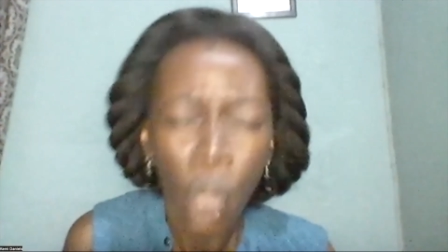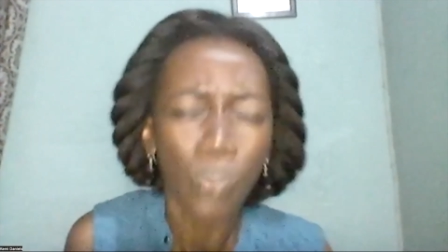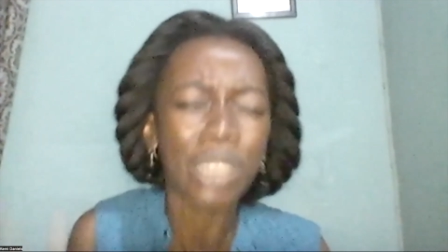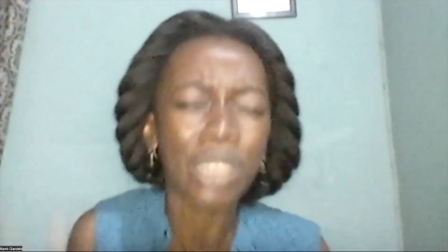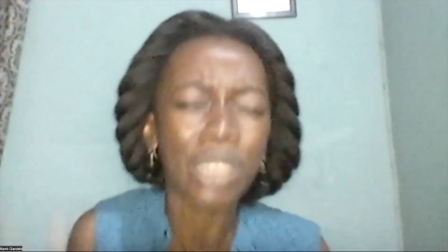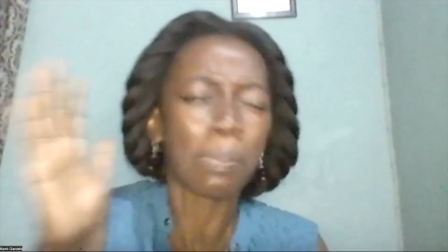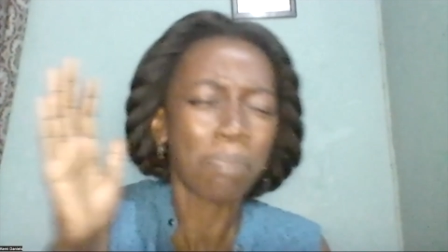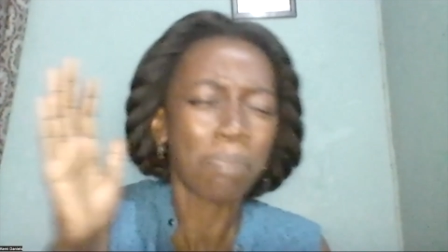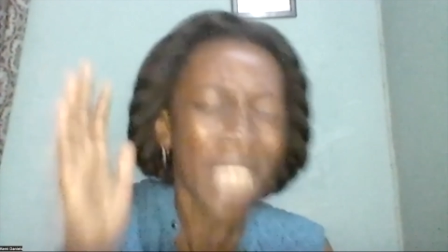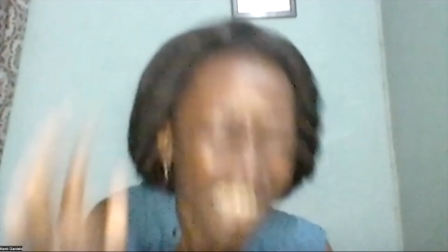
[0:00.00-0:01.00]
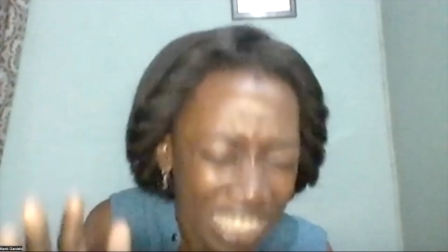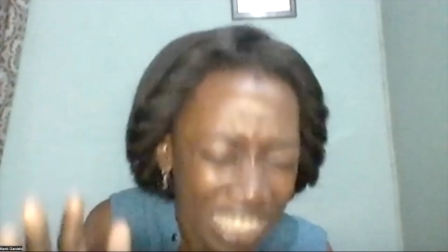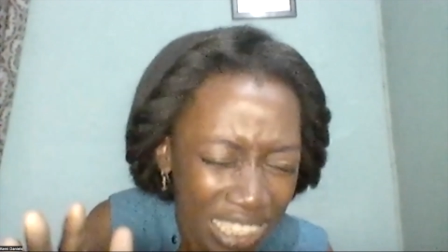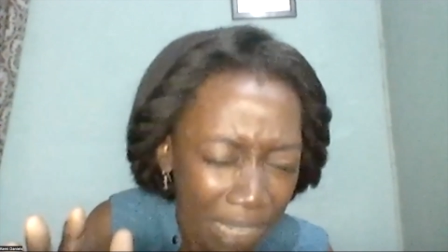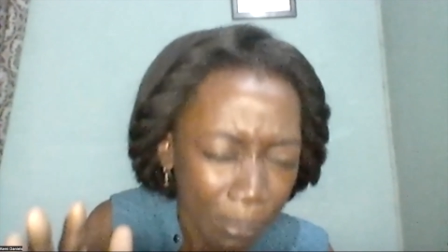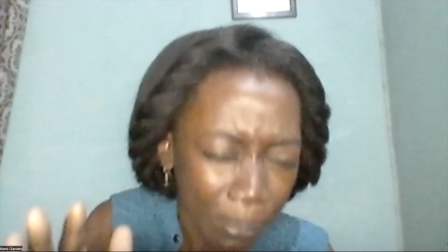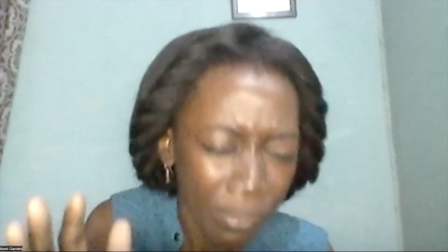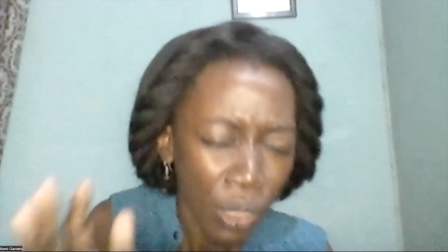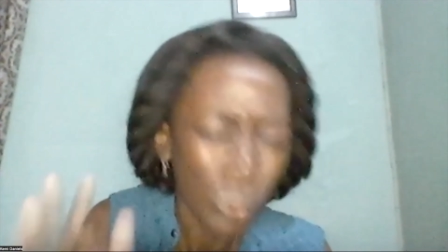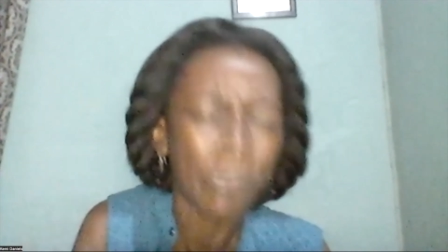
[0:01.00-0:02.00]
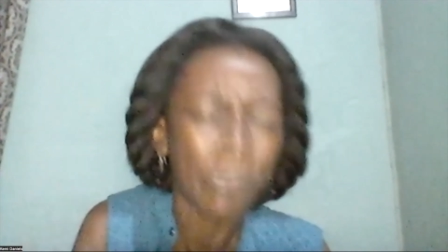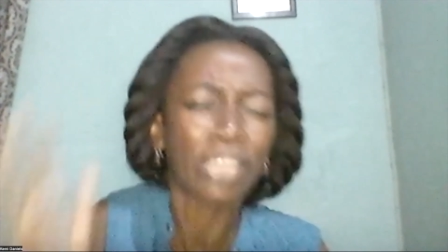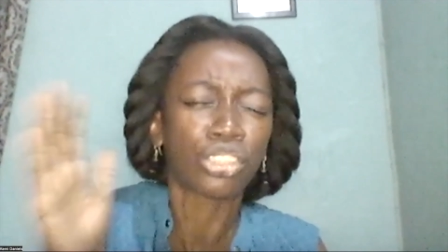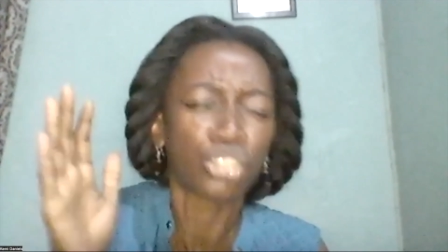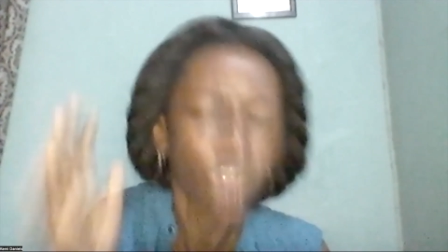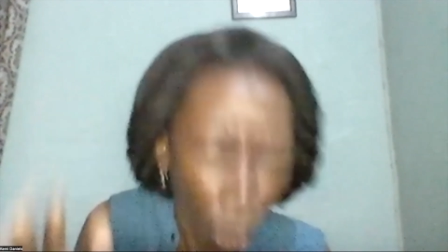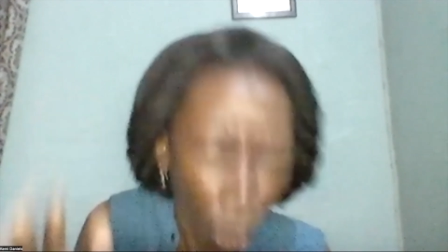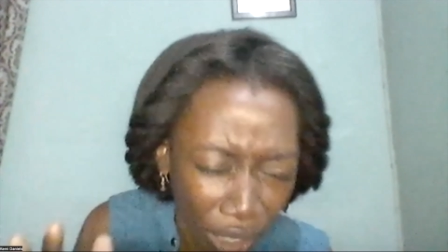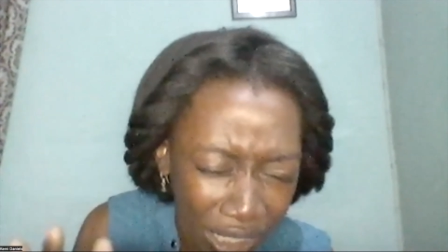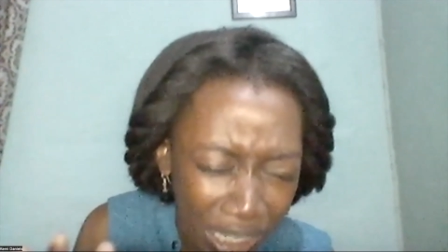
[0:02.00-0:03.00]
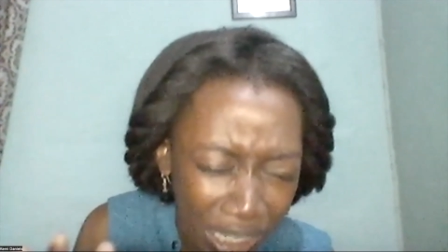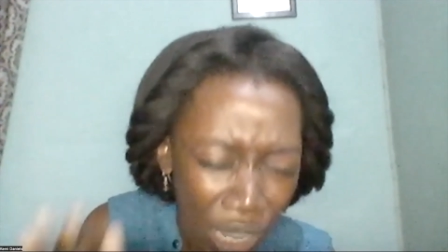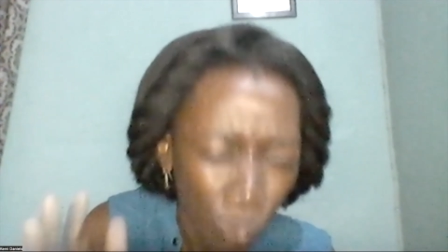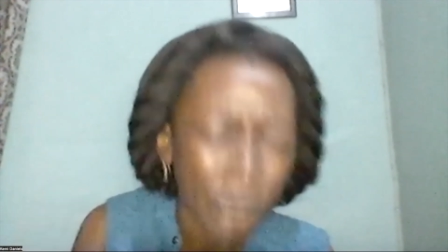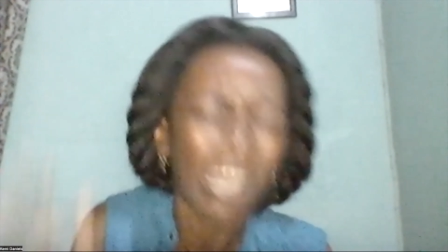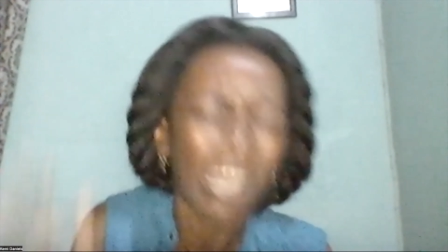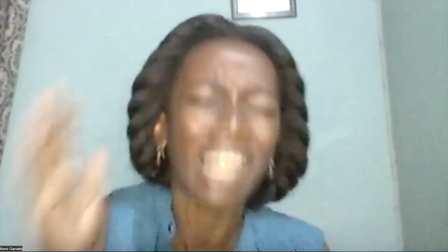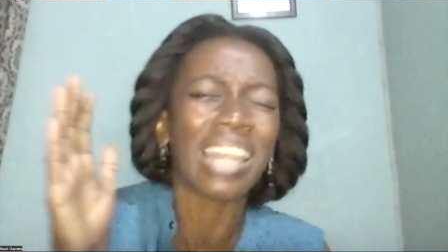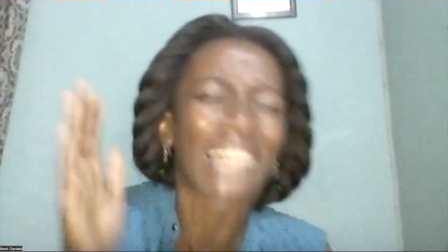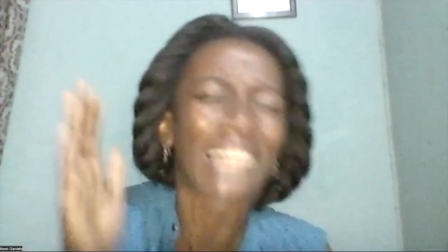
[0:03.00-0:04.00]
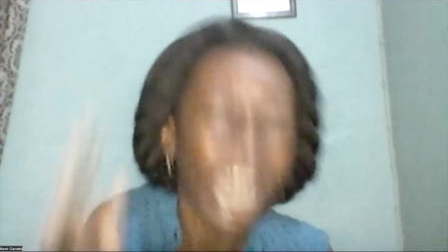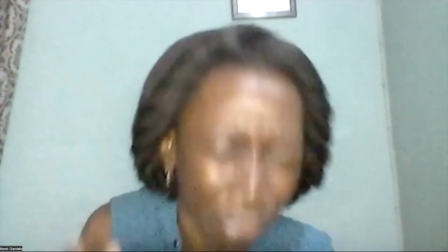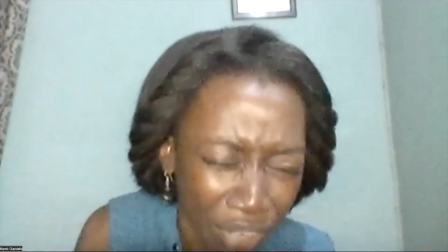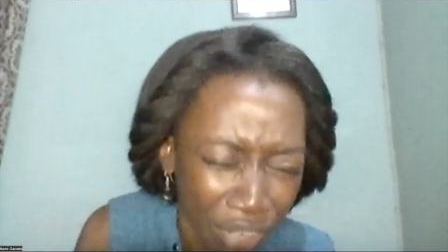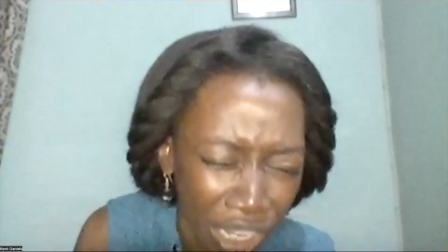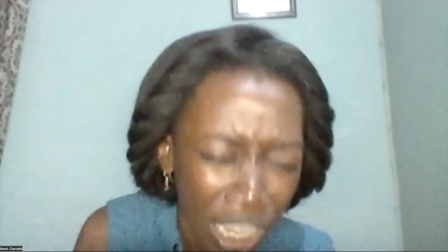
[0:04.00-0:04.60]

We speak peace. We speak joy. We speak life